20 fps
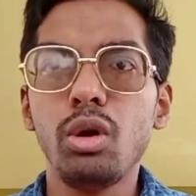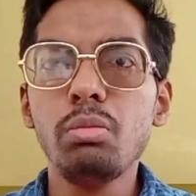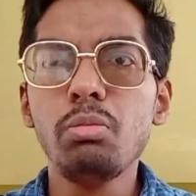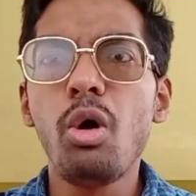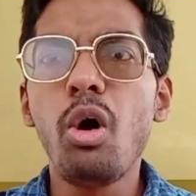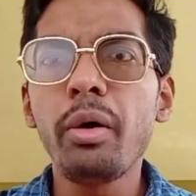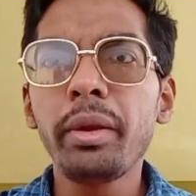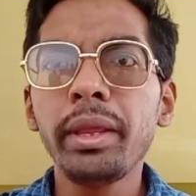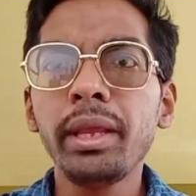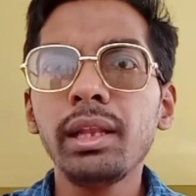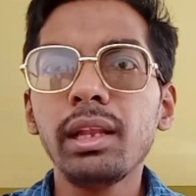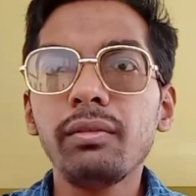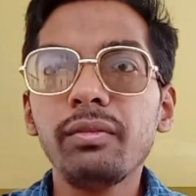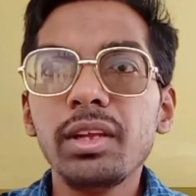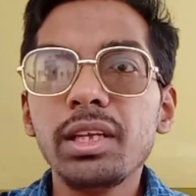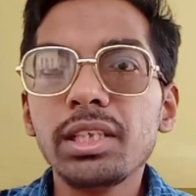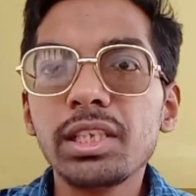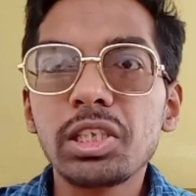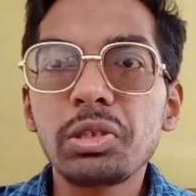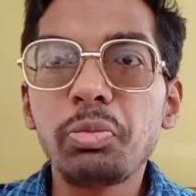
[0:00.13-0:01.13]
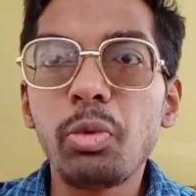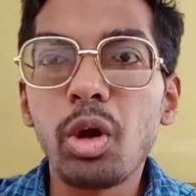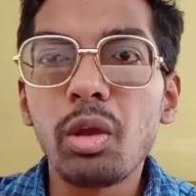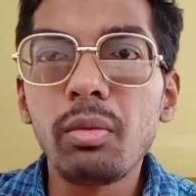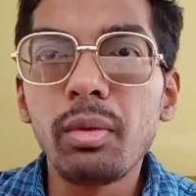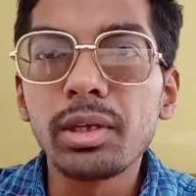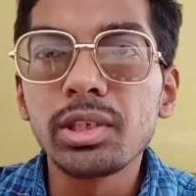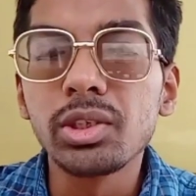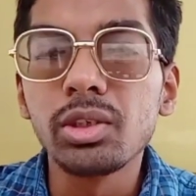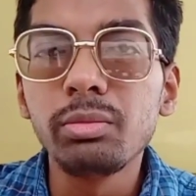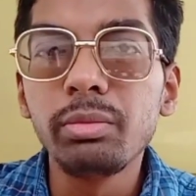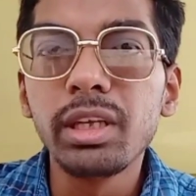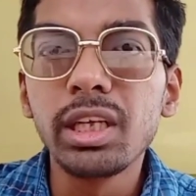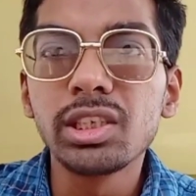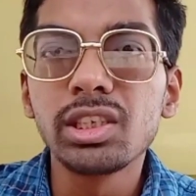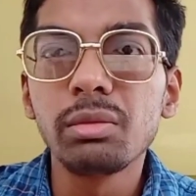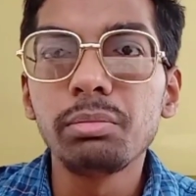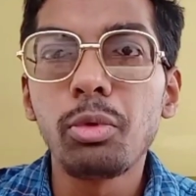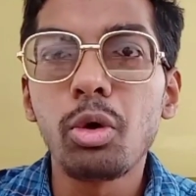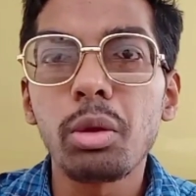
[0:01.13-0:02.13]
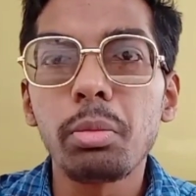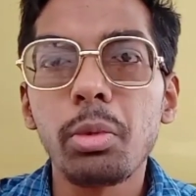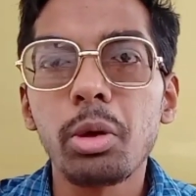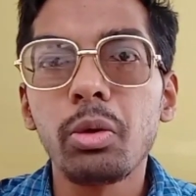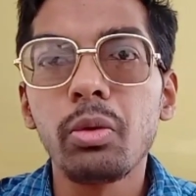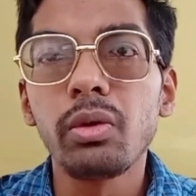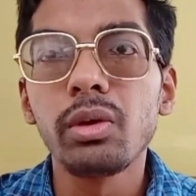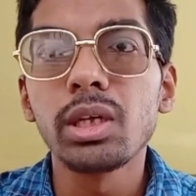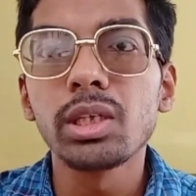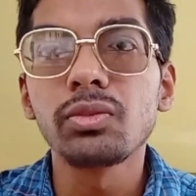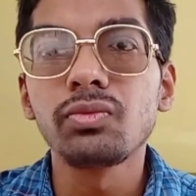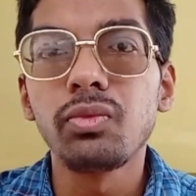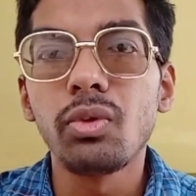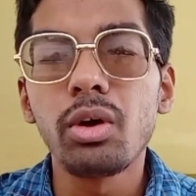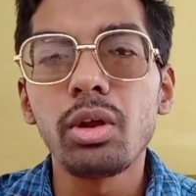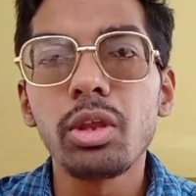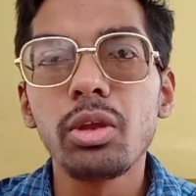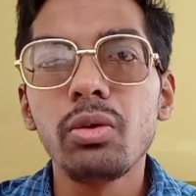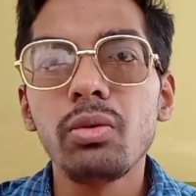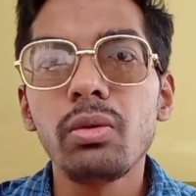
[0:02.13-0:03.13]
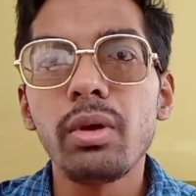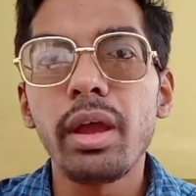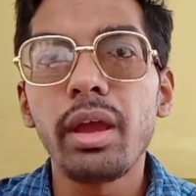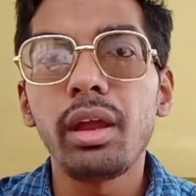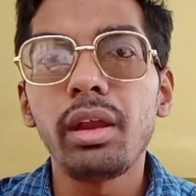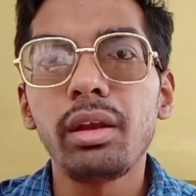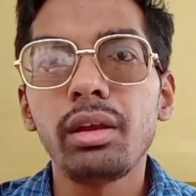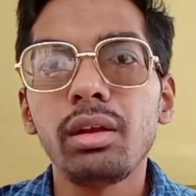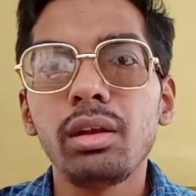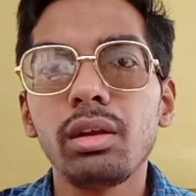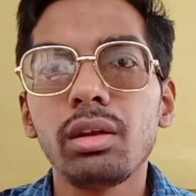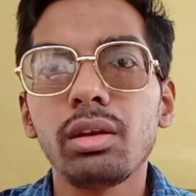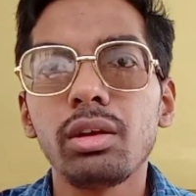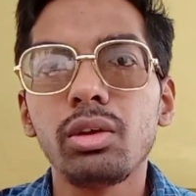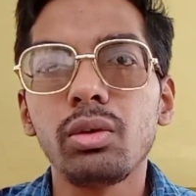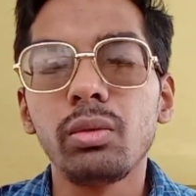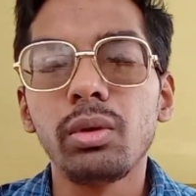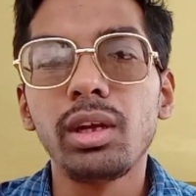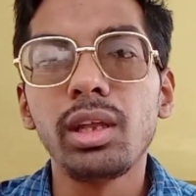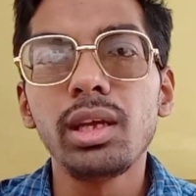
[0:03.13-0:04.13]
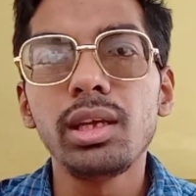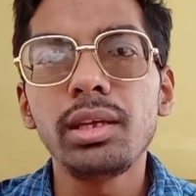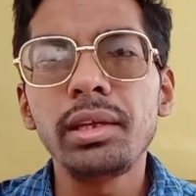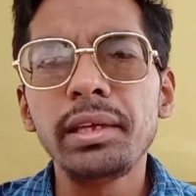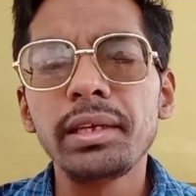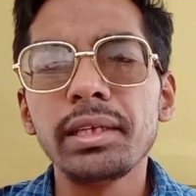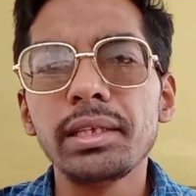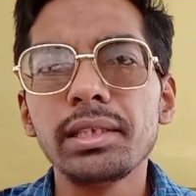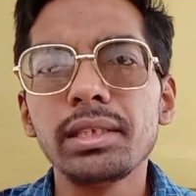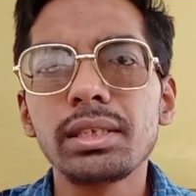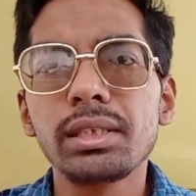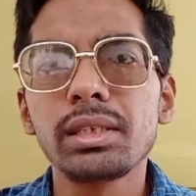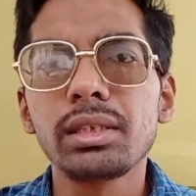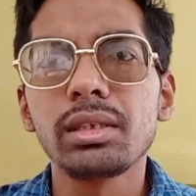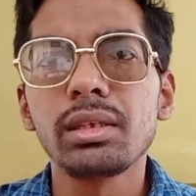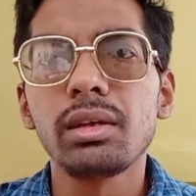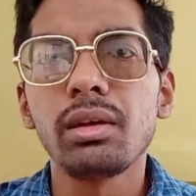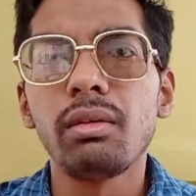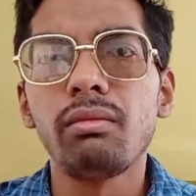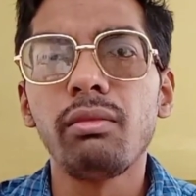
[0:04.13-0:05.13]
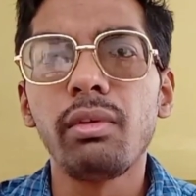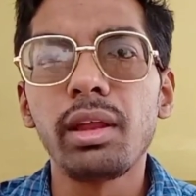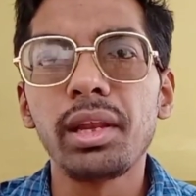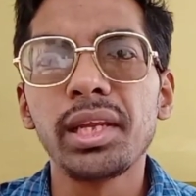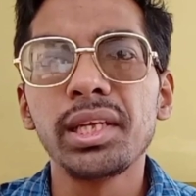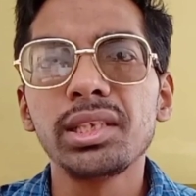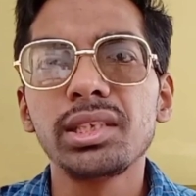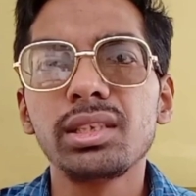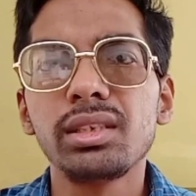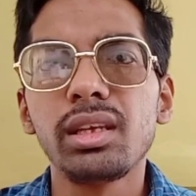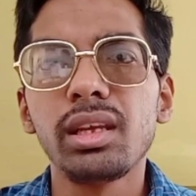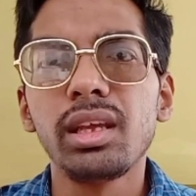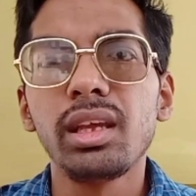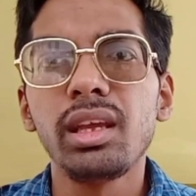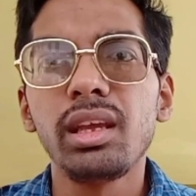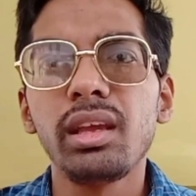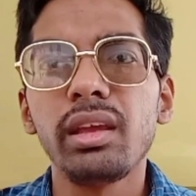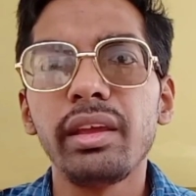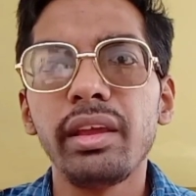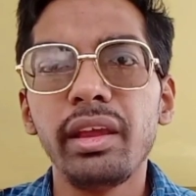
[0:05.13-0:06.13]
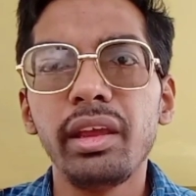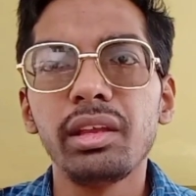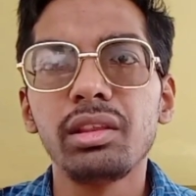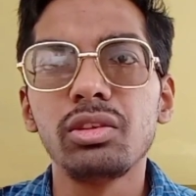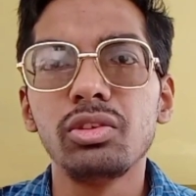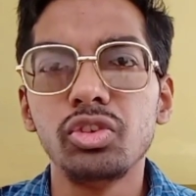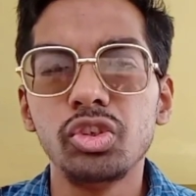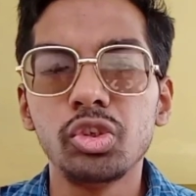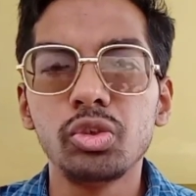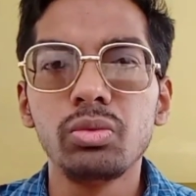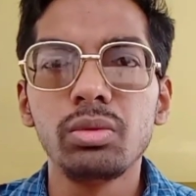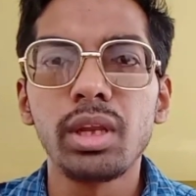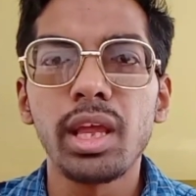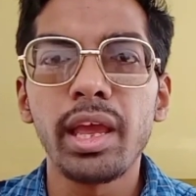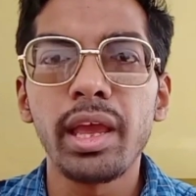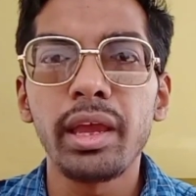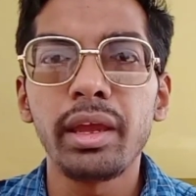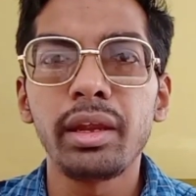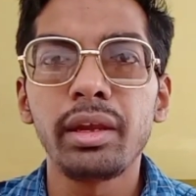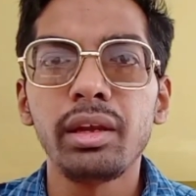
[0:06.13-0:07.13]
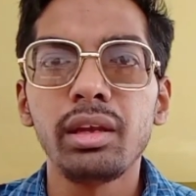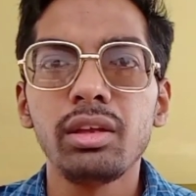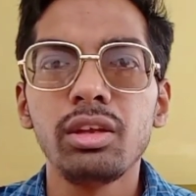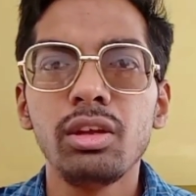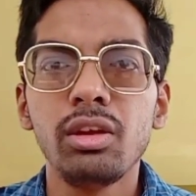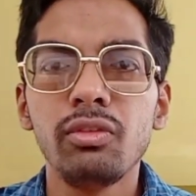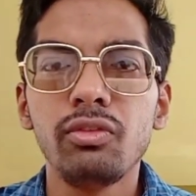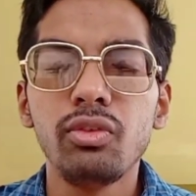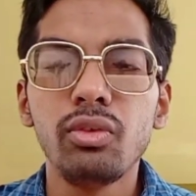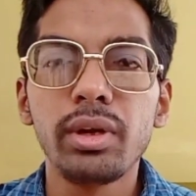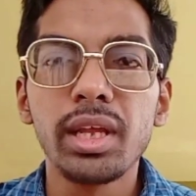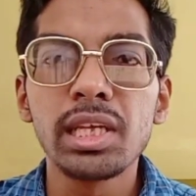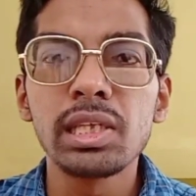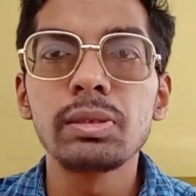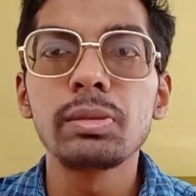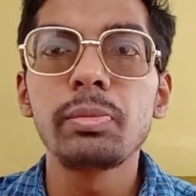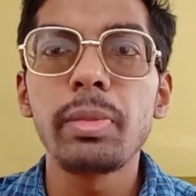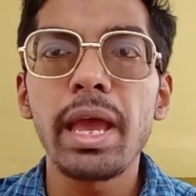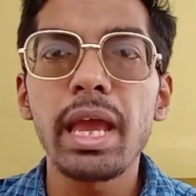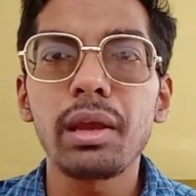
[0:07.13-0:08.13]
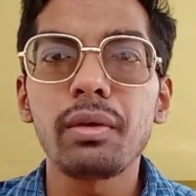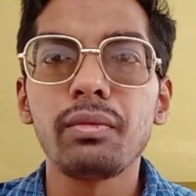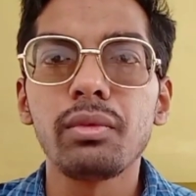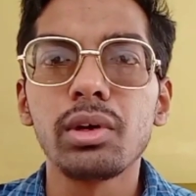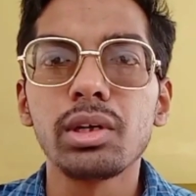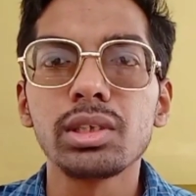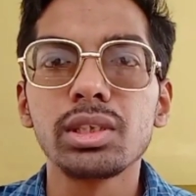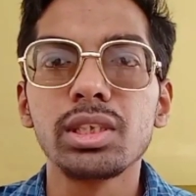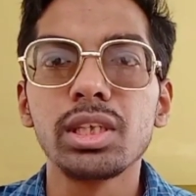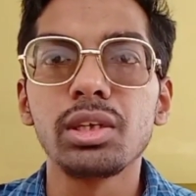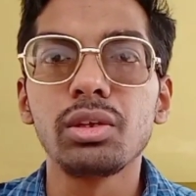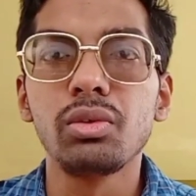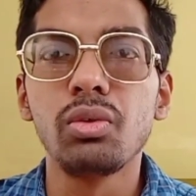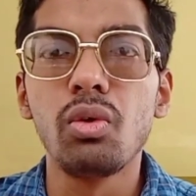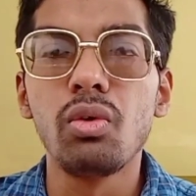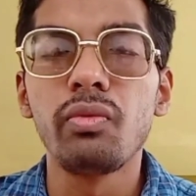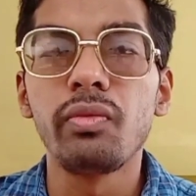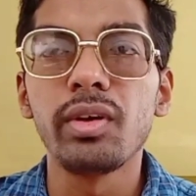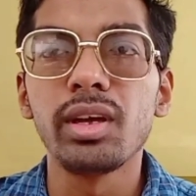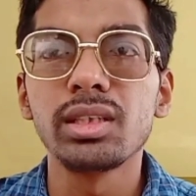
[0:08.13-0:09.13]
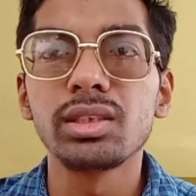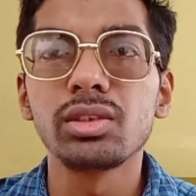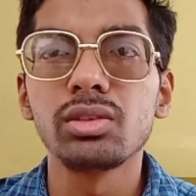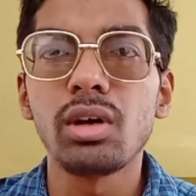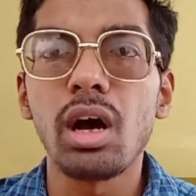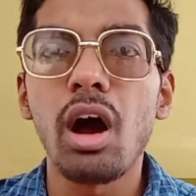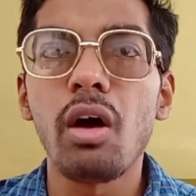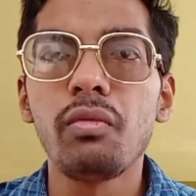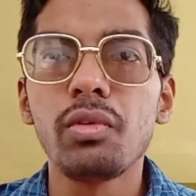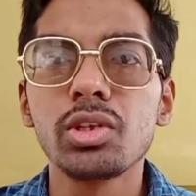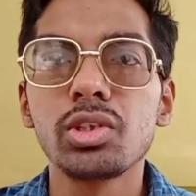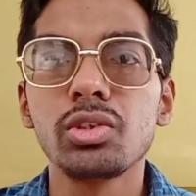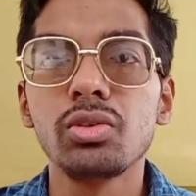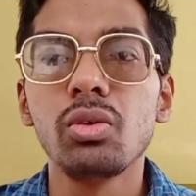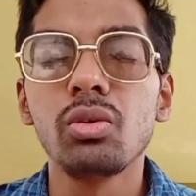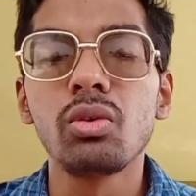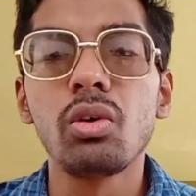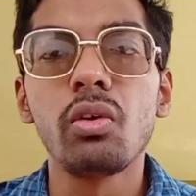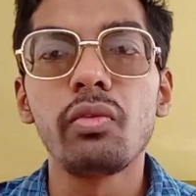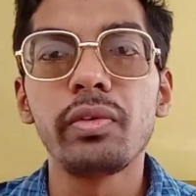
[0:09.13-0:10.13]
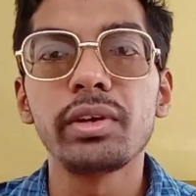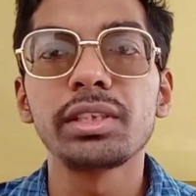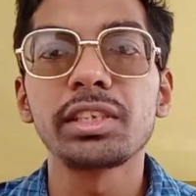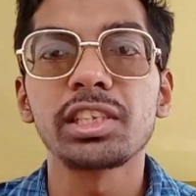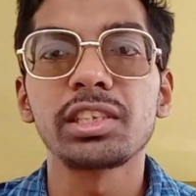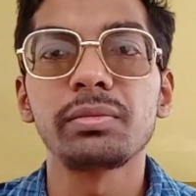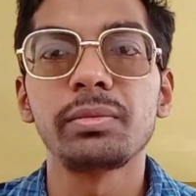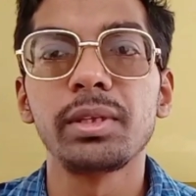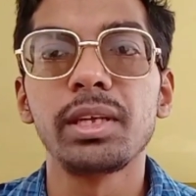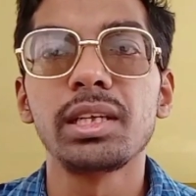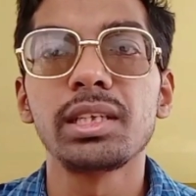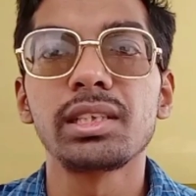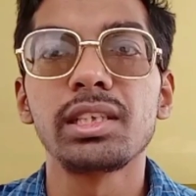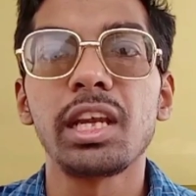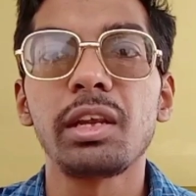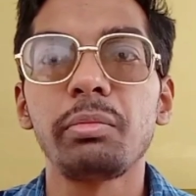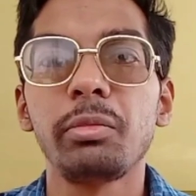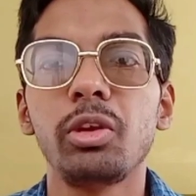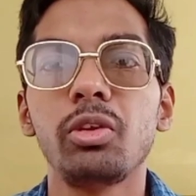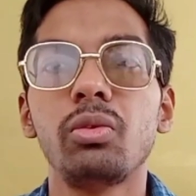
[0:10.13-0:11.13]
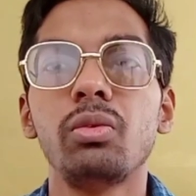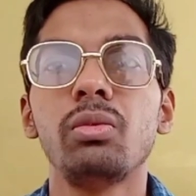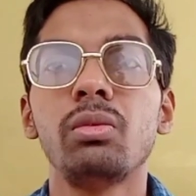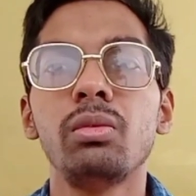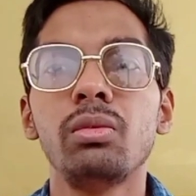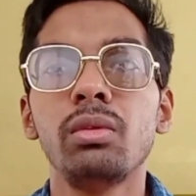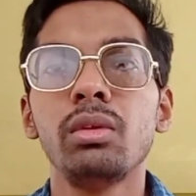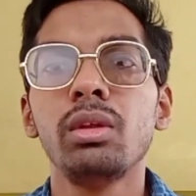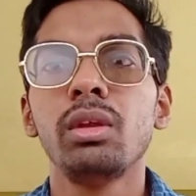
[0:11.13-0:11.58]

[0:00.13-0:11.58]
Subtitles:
Good morning, lovely. This is PkmnMasterShubh bringing some Pokemon goodness for you. And today is Wednesday, 8th June. And 2 days back was the Go Fest. So, how was your Go Fest experience? Let me know